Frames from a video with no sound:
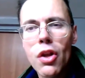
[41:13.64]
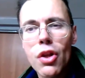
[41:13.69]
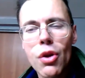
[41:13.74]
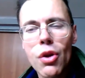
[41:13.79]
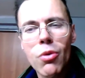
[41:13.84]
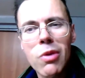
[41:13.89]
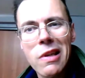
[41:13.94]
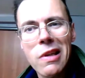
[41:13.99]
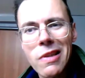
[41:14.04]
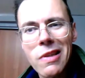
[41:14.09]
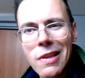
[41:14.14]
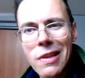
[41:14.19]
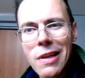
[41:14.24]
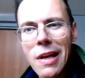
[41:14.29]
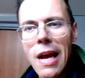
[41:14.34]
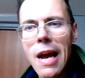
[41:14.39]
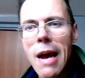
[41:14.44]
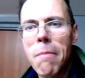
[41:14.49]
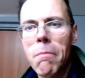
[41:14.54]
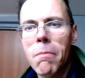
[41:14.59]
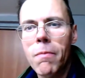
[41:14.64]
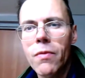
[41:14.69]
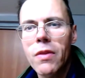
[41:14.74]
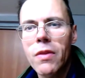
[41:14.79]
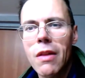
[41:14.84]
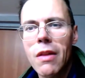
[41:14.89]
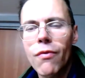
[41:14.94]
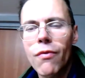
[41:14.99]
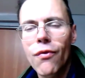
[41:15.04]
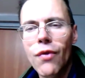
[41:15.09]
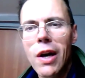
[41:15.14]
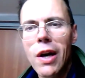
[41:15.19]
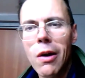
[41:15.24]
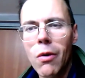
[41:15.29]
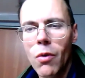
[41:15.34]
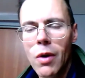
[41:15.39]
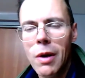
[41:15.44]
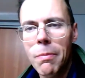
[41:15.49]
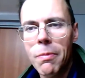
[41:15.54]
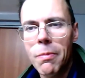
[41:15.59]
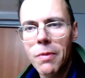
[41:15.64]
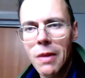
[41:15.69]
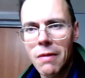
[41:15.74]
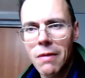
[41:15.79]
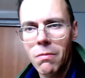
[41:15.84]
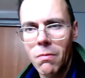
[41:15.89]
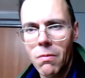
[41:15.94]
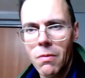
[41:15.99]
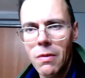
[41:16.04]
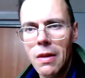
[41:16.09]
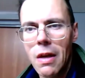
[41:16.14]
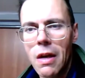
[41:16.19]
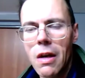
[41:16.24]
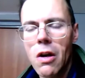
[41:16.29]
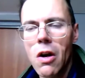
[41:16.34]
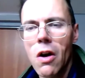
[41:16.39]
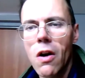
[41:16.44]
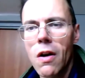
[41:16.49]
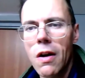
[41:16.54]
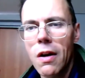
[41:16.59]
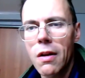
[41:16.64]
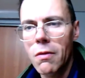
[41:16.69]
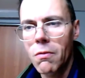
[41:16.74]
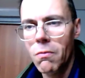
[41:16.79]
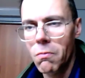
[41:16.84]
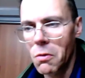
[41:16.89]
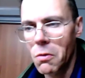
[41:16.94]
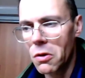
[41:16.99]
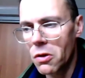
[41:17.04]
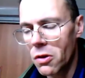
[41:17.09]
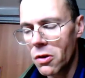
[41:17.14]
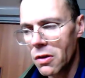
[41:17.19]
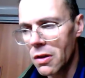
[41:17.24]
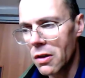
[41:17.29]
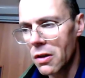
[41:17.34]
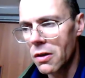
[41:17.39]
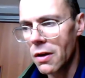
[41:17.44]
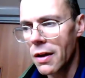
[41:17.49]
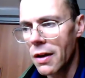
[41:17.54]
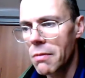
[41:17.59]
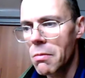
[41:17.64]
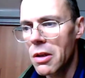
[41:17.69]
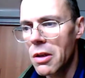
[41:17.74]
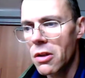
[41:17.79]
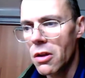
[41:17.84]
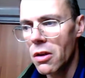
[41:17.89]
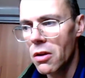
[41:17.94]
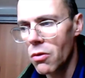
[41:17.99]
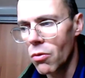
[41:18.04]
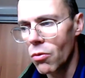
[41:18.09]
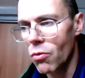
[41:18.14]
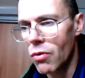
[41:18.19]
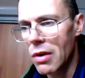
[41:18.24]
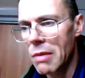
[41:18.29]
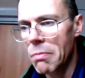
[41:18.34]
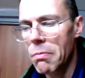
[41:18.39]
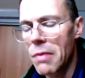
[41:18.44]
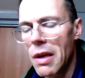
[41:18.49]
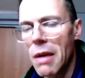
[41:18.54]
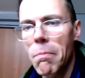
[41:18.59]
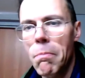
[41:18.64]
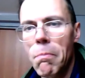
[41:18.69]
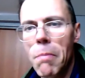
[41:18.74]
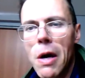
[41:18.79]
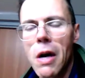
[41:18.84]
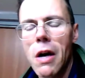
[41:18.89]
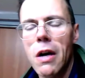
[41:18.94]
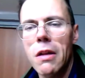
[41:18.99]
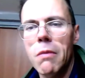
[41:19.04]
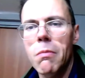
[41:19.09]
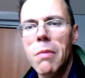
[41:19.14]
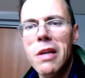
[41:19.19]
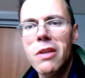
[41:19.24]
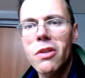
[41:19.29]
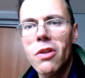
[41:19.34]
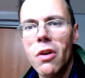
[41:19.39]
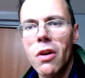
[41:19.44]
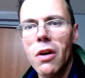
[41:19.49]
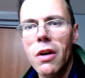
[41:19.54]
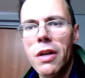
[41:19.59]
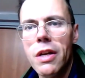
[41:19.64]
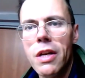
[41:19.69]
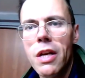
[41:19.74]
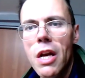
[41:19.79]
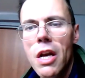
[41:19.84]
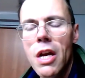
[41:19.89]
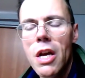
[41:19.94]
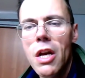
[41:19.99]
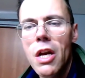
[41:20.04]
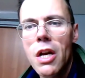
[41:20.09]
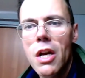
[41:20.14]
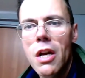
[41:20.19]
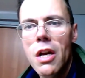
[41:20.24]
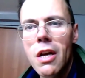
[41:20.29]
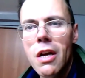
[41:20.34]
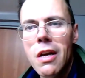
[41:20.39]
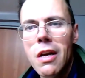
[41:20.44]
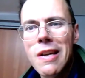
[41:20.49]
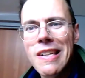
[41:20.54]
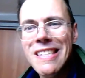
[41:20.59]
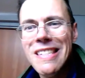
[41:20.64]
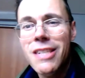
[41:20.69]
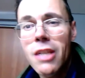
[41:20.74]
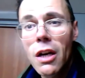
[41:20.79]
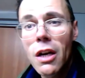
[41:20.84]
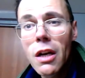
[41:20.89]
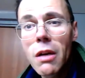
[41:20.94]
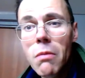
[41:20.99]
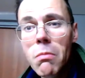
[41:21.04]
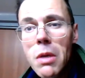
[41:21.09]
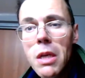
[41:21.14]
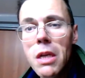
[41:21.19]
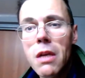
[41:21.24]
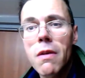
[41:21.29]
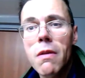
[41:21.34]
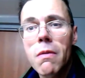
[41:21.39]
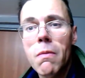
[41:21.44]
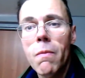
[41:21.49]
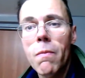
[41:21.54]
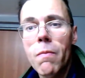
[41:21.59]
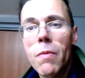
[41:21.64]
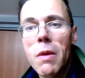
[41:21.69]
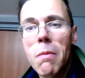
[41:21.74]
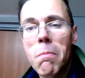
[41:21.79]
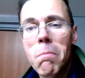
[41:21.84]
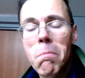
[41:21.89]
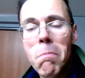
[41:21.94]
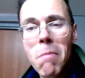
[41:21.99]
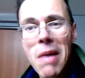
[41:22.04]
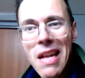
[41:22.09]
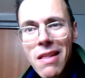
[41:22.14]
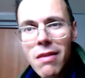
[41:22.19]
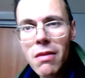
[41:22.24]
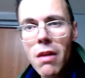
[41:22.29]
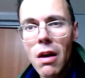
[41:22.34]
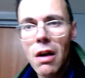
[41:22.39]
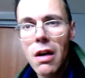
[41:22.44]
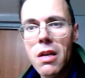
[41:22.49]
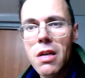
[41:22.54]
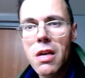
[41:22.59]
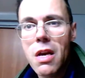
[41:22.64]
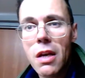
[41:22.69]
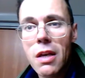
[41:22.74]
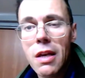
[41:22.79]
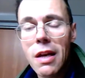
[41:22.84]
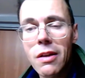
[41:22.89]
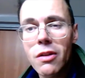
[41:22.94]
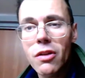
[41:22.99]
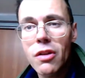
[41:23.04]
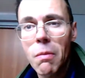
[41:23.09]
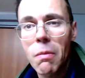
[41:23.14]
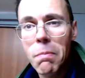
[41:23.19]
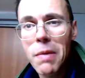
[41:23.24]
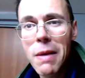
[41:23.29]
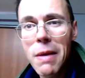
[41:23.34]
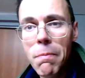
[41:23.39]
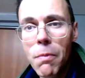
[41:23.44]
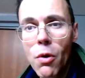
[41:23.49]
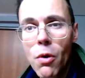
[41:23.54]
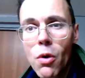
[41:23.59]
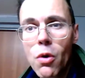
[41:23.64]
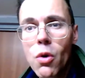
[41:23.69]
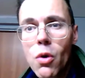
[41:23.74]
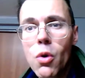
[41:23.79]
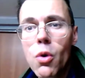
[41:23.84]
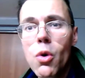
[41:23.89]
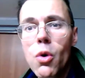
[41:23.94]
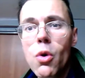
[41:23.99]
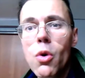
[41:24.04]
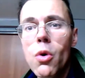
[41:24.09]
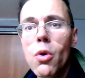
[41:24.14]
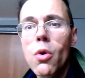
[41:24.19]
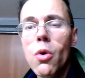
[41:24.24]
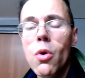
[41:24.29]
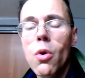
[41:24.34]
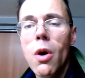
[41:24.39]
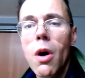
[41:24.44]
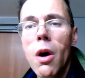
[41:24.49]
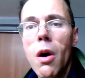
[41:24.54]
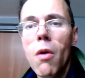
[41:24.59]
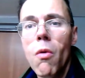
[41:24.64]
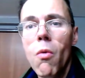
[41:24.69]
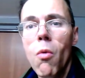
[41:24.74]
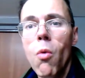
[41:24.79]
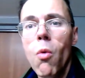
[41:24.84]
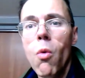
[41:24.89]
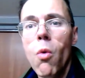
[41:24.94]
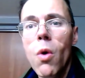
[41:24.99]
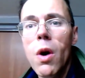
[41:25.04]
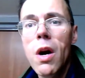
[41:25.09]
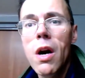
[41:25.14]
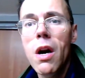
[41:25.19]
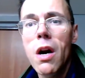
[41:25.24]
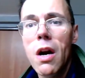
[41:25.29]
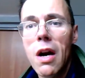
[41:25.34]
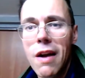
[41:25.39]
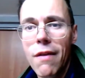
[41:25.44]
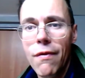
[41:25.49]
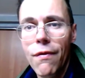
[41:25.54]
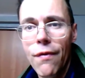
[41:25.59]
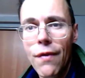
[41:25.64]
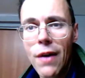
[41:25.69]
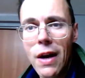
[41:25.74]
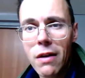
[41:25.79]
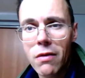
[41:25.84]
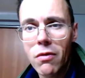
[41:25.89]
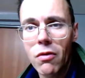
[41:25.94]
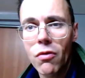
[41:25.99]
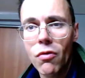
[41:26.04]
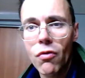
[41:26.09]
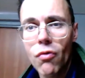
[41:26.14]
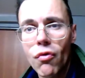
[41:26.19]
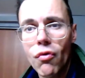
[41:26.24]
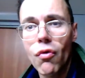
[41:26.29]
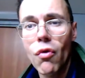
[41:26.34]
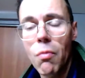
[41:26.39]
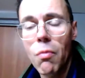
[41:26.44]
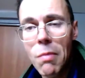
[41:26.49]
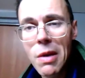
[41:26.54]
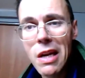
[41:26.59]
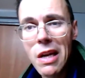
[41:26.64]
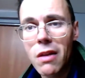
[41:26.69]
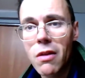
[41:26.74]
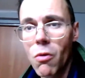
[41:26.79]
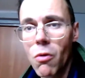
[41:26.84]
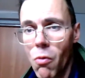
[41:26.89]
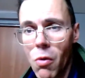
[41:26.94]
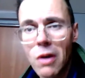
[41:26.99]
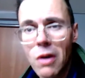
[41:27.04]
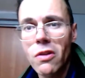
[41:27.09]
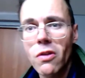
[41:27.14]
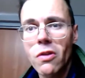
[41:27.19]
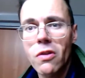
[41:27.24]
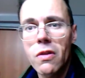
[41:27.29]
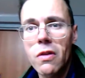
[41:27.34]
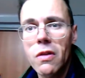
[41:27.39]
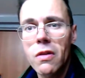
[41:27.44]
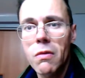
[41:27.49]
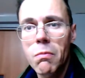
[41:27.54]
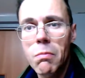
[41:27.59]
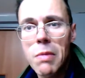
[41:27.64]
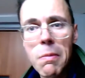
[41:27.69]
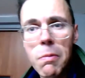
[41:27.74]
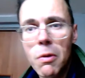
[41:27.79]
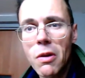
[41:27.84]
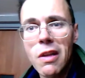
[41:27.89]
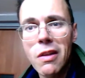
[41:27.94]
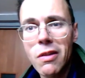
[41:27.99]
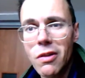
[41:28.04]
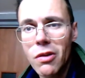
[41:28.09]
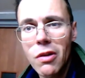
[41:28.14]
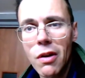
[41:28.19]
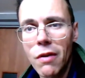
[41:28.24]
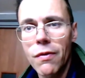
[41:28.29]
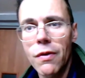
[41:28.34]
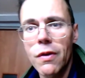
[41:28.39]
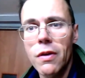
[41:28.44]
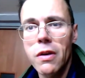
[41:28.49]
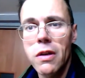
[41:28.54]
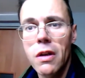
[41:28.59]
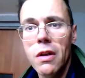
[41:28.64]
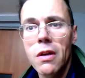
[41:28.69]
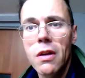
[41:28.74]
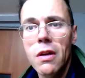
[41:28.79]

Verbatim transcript: through the scam that follow up the, the car that was designed basically to rip me apart basically turn me mentally against the people who were affected through me the worst people that suffered